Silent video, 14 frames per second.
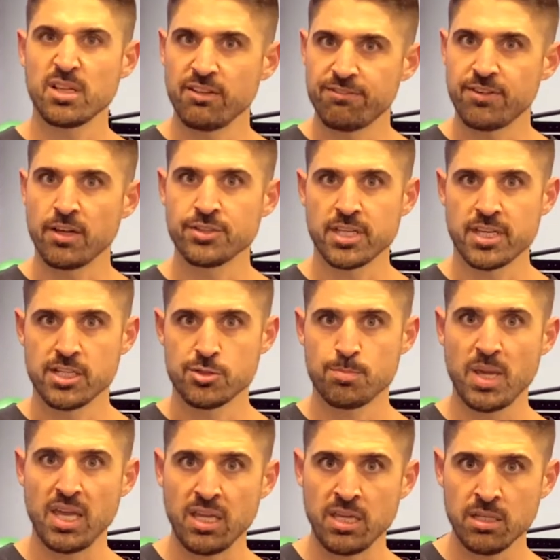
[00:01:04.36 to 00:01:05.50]
felt as
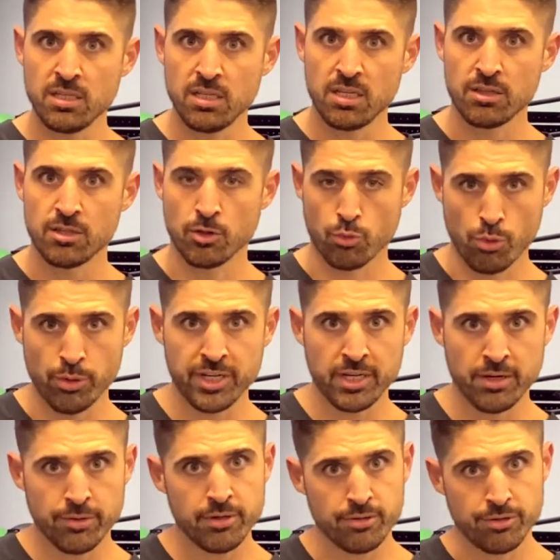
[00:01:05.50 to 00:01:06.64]
pain in the groin
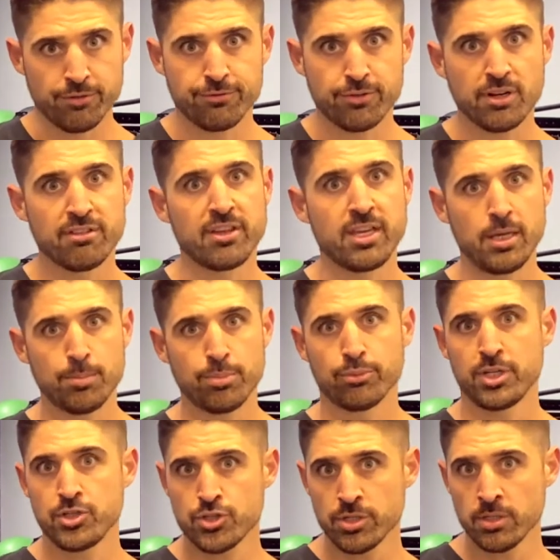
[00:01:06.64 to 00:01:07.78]
area or the front of the hip
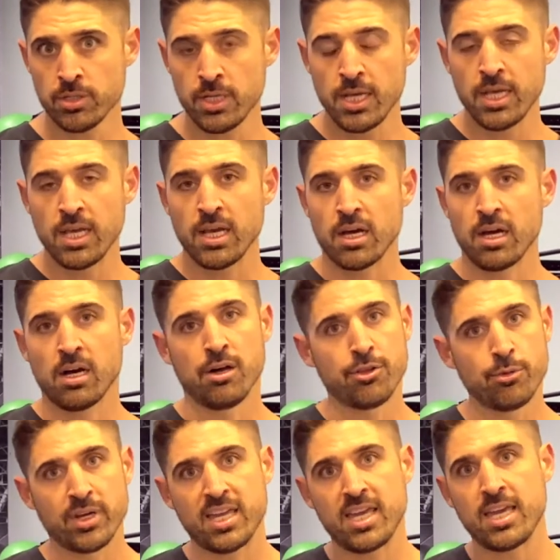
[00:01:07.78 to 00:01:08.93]
region, although
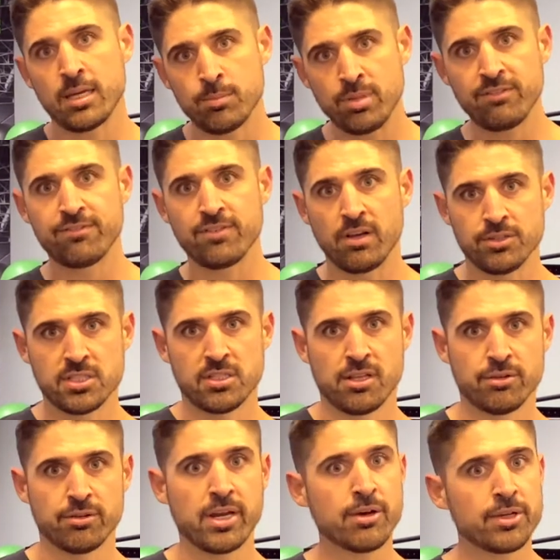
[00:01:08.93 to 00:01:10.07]
it can be felt in
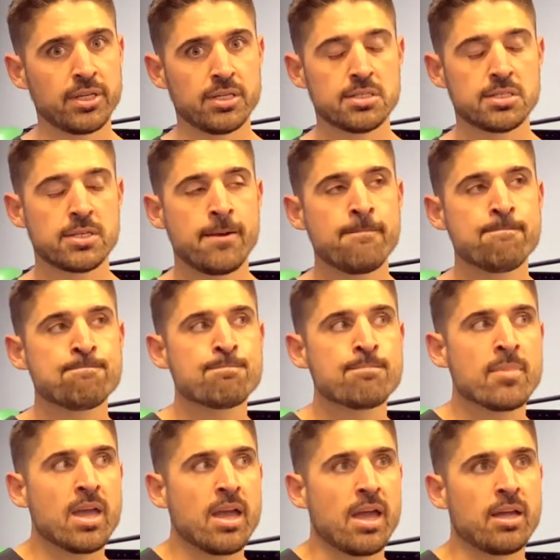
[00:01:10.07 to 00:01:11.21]
other areas.
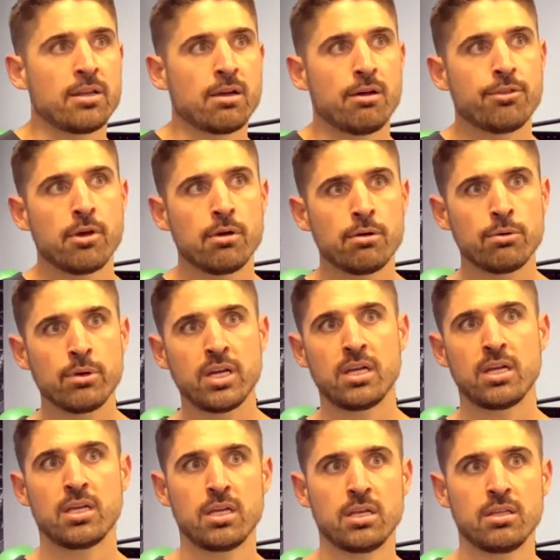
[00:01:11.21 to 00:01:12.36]
And although
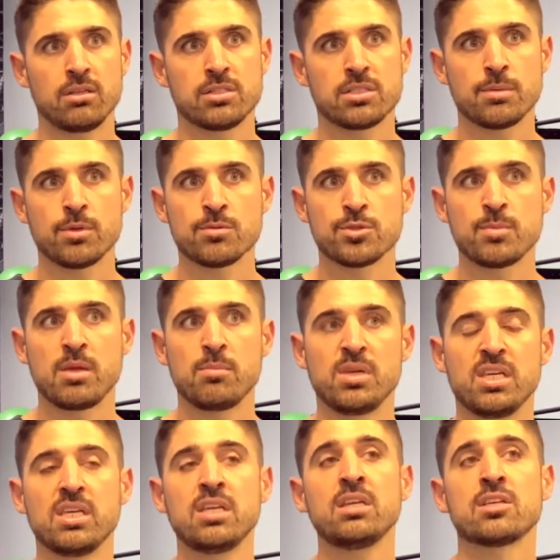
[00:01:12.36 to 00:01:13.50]
symptoms may
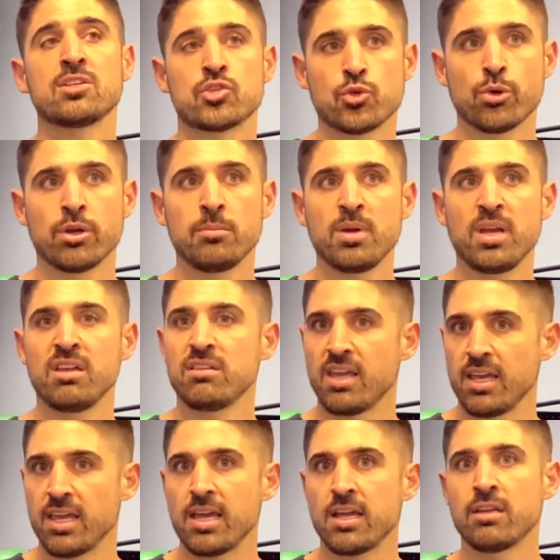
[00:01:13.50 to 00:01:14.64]
begin as groin pain, they
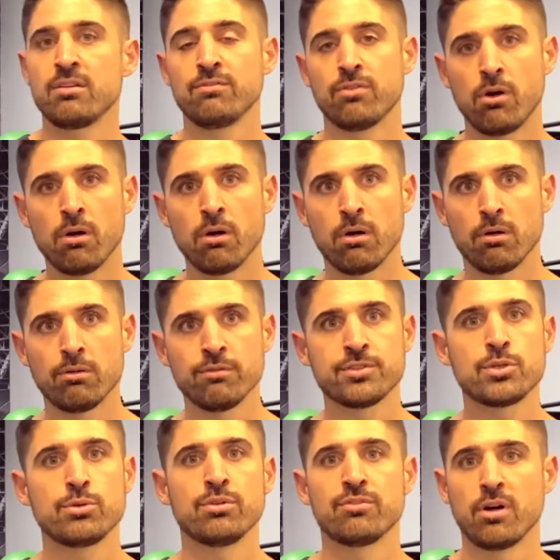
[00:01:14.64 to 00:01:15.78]
can evolve
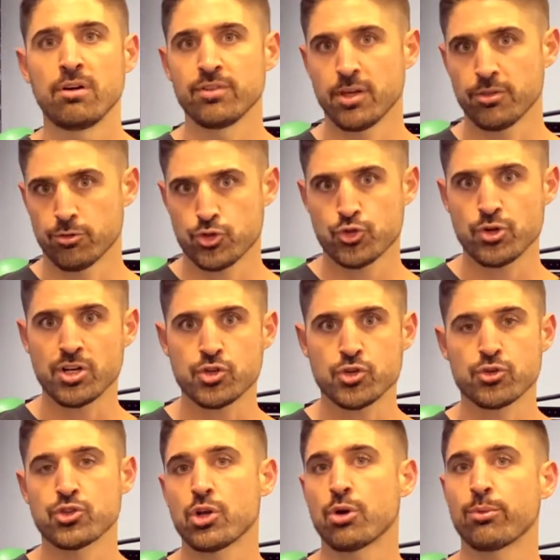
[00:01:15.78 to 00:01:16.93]
to involve other
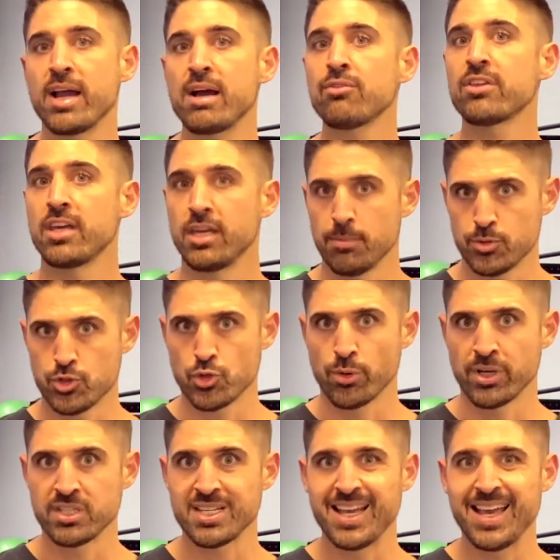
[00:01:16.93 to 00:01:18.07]
structures around the hip
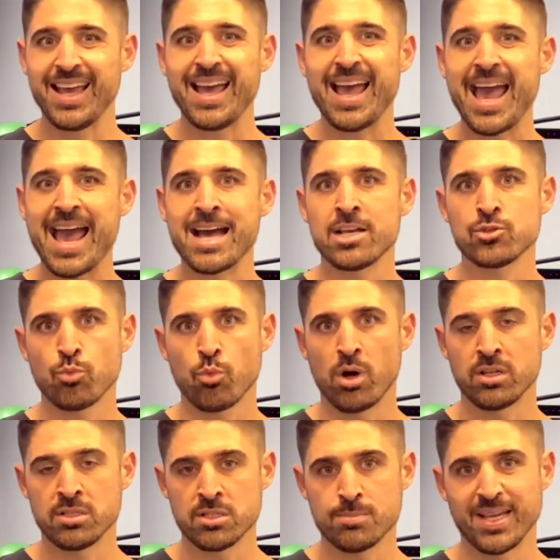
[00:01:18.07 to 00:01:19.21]
joint as
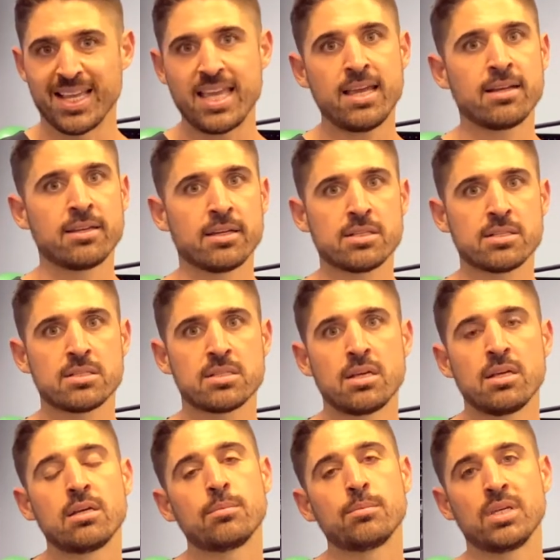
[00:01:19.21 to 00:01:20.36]
one's
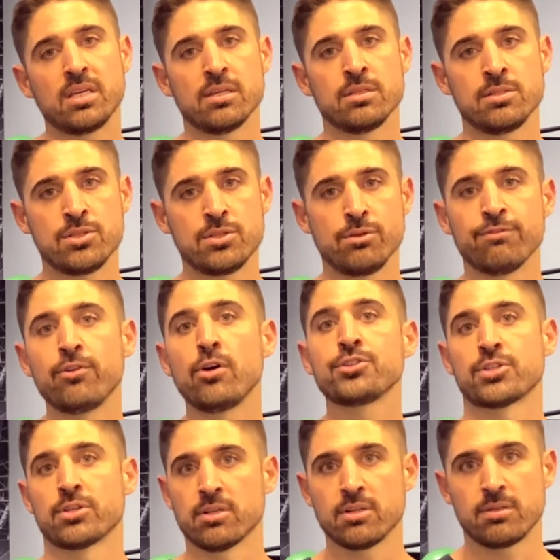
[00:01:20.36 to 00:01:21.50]
mechanics begin to
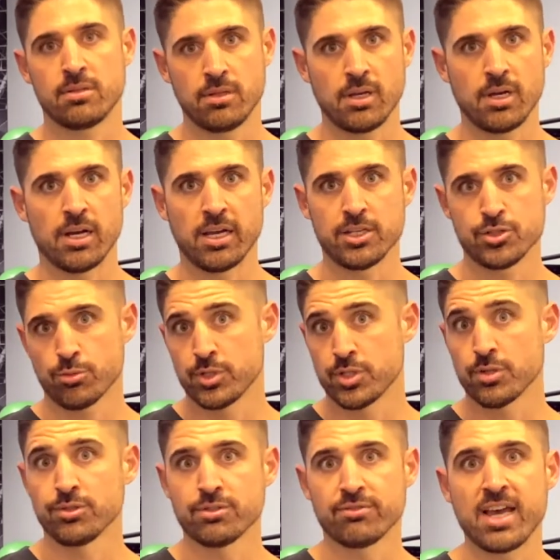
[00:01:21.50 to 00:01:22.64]
falter as a
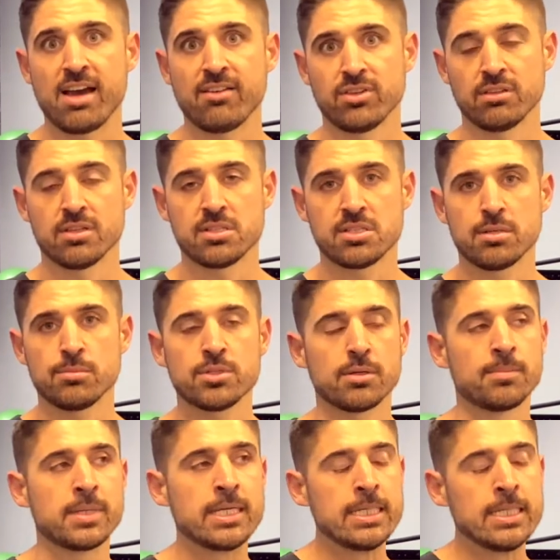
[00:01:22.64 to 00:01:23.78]
result of having this
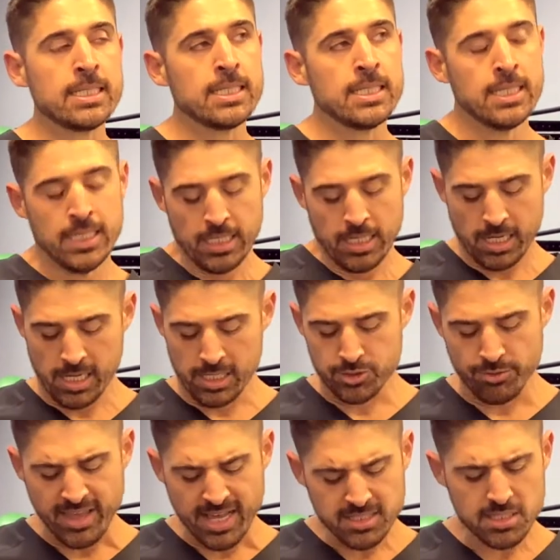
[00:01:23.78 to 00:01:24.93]
symptom. So
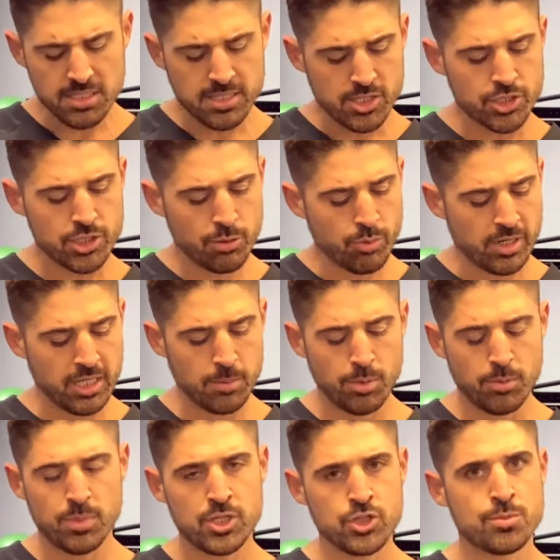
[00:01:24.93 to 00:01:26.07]
that's essentially what hip
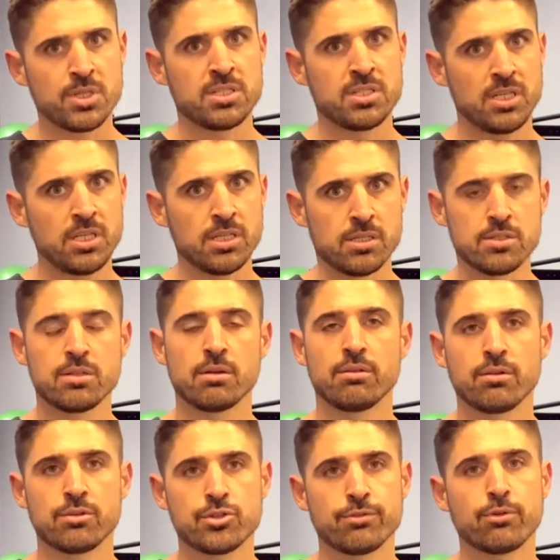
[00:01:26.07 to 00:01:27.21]
impingement is.
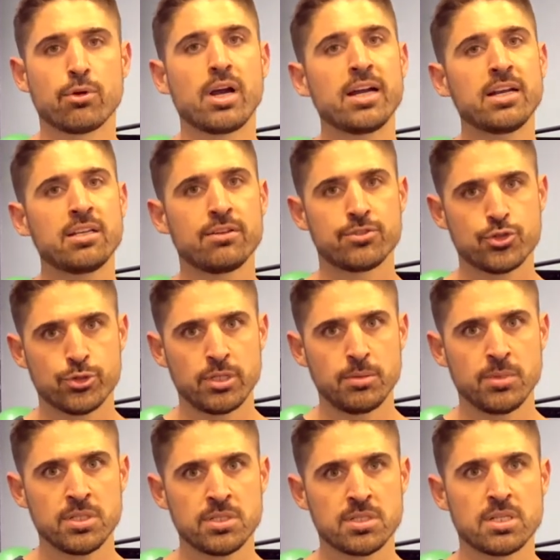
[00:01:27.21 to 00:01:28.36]
There's a variety of
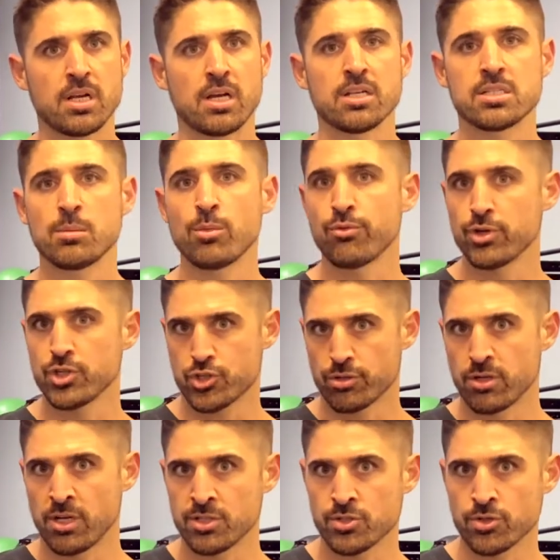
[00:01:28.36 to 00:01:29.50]
treatments, some of which are
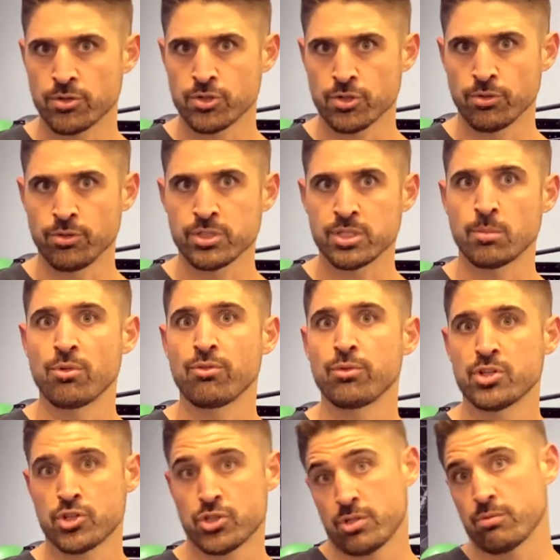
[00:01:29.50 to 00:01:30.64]
non-surgical, some of
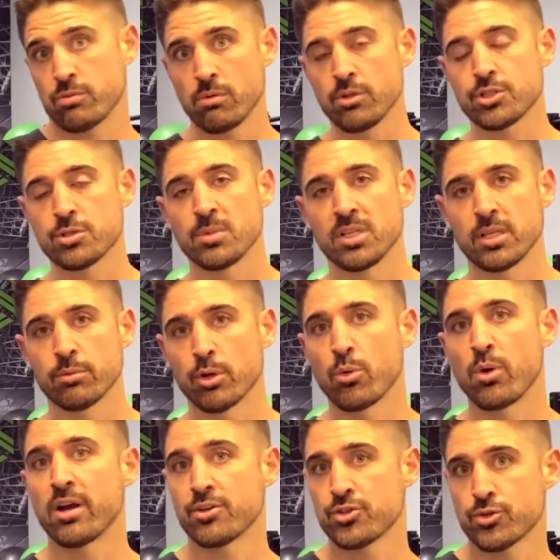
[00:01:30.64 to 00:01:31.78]
which ultimately
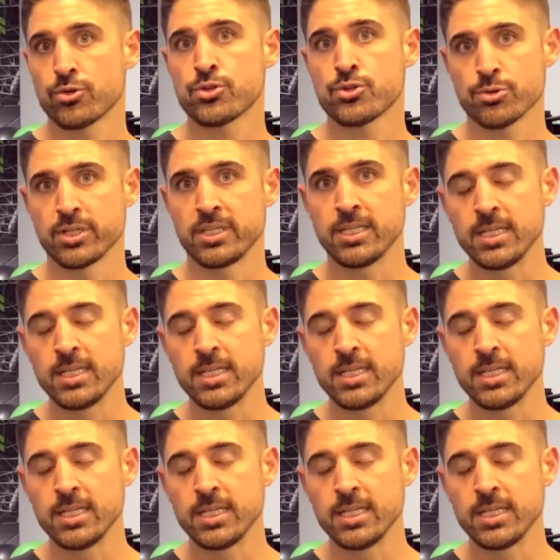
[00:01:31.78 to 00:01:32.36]
require surgery.